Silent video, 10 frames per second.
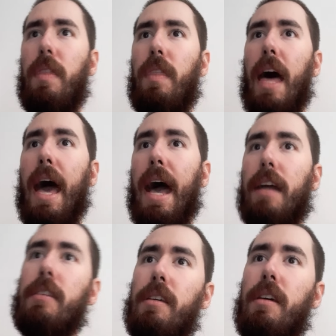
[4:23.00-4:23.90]
the
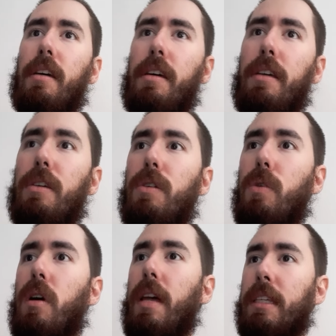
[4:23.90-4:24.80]
act,
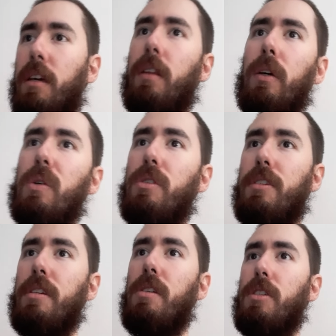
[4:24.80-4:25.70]
you collect the
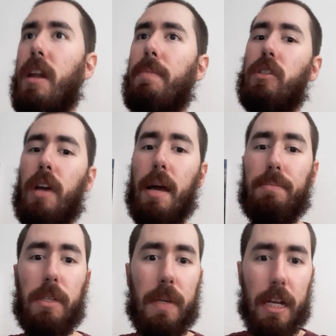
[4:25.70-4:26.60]
clues, you set up the trap,
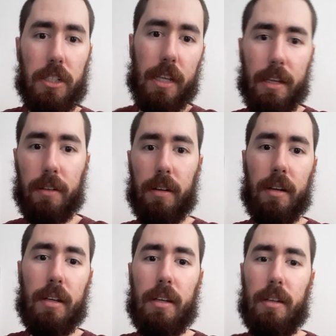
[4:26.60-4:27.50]
you catch the killer,
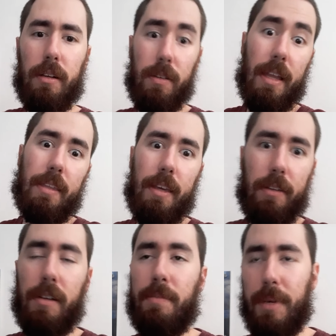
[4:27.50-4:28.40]
or not the
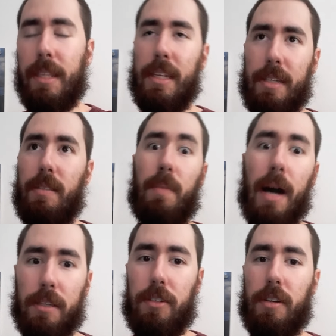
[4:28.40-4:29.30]
killer, but the
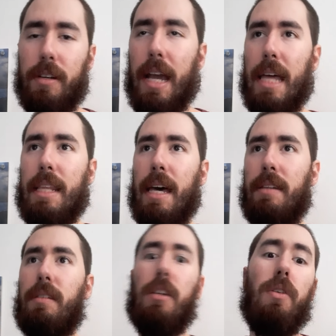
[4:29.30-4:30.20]
monster, and
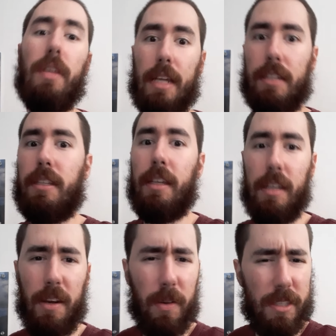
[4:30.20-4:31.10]
then you do the next thing.
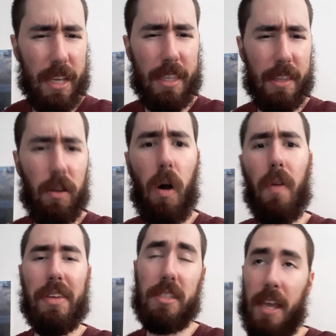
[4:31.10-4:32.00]
It's like they're
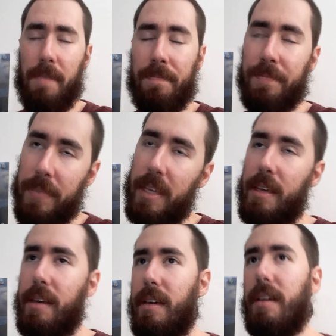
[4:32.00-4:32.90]
all the same.
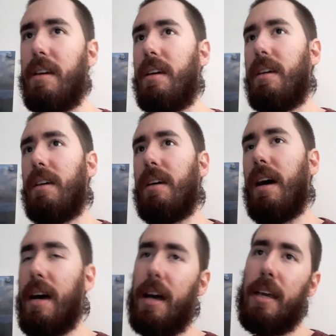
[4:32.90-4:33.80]

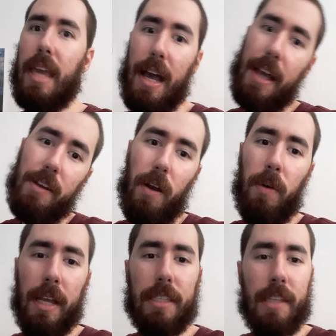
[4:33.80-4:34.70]
Yeah, I
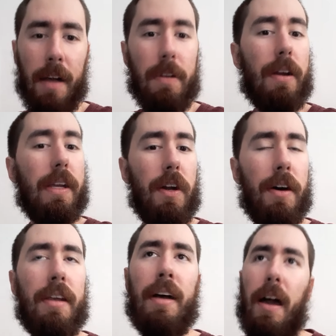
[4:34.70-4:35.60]
know. It's not very
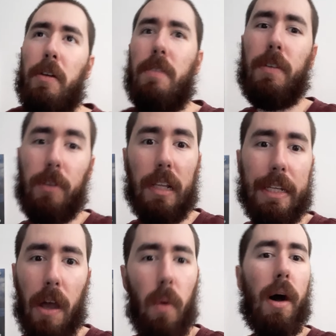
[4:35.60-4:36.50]
good. I don't even really
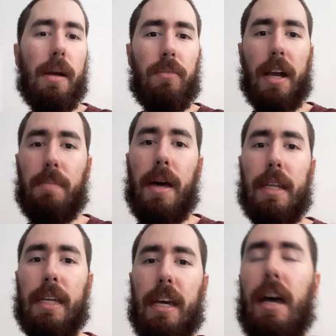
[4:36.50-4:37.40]
know why I'm
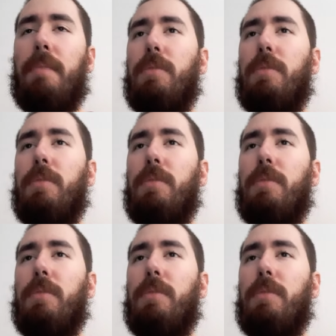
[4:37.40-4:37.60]
recommending it.